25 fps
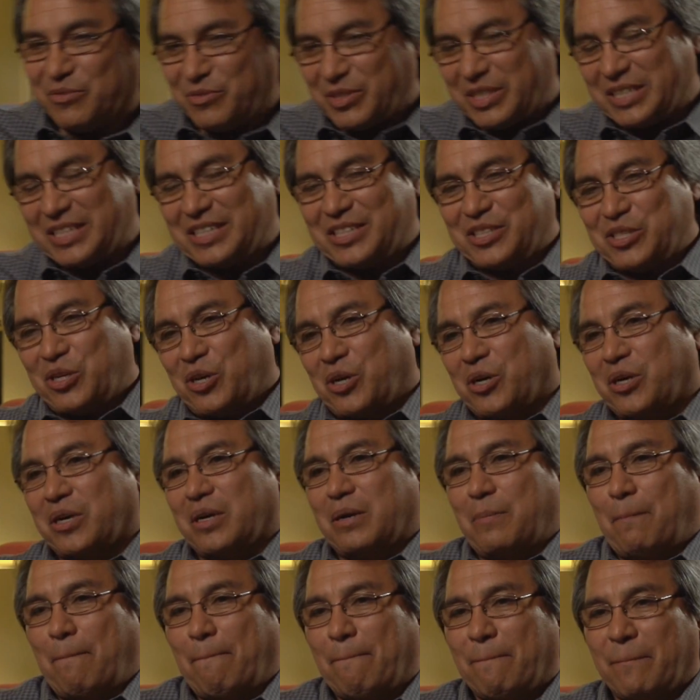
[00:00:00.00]
visits are
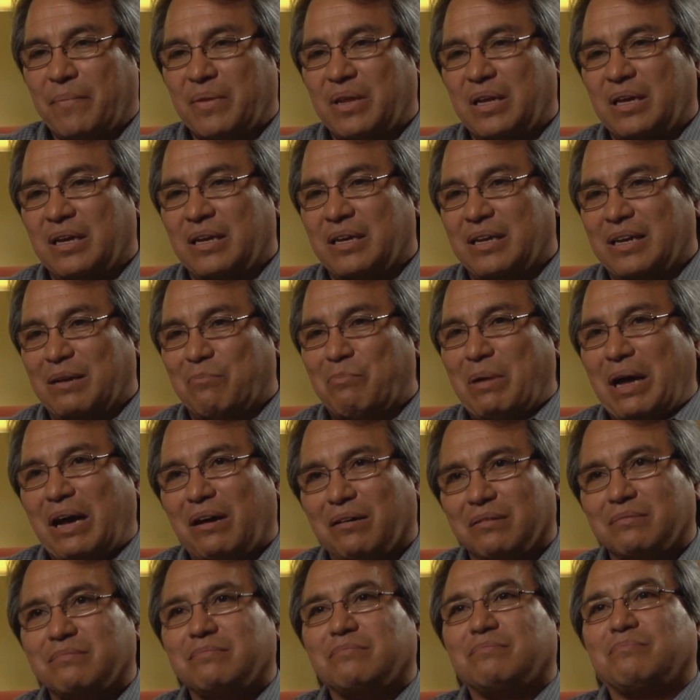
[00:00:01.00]

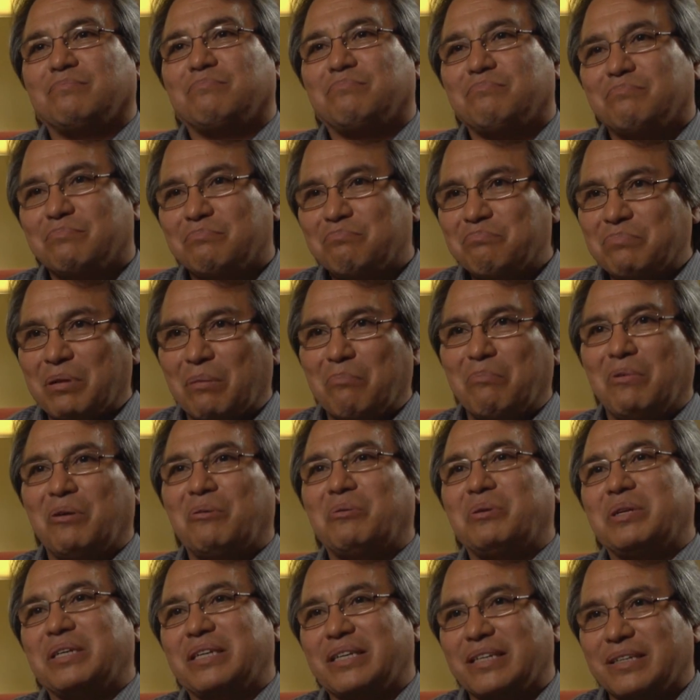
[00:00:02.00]
about
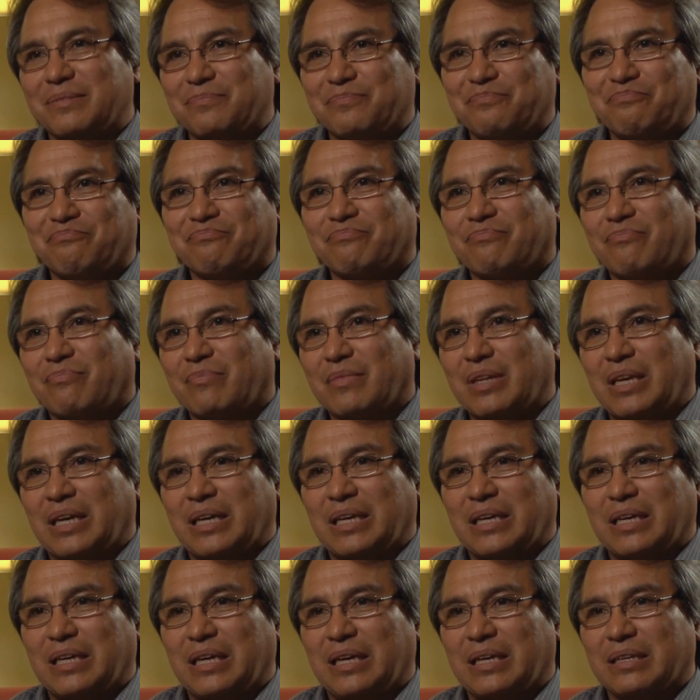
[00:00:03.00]
promoting
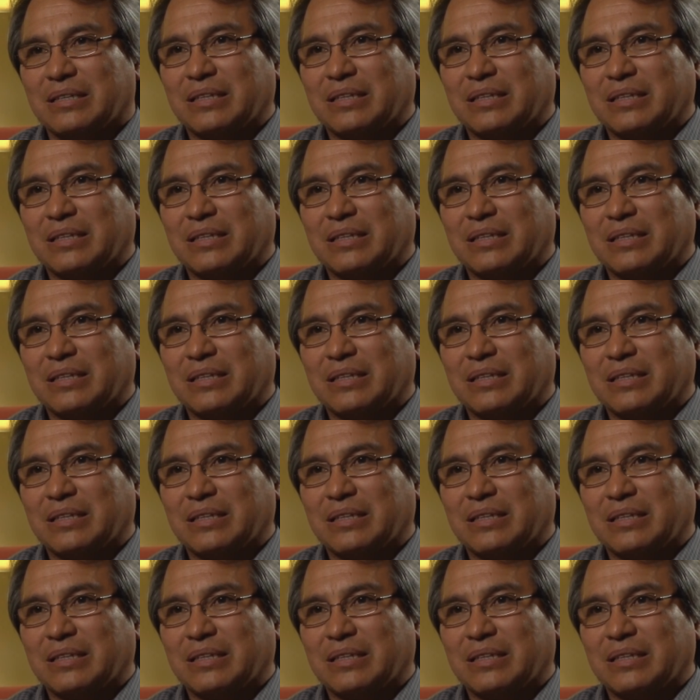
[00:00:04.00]
a